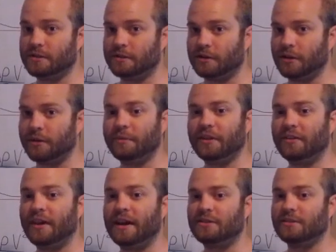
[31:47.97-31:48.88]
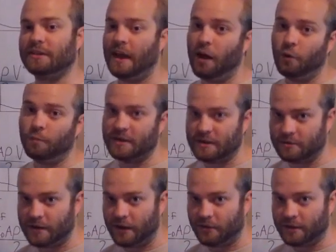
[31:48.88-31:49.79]
the term that is actually helping you
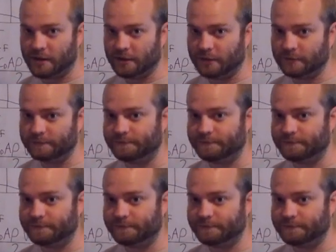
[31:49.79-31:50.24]
down the hill.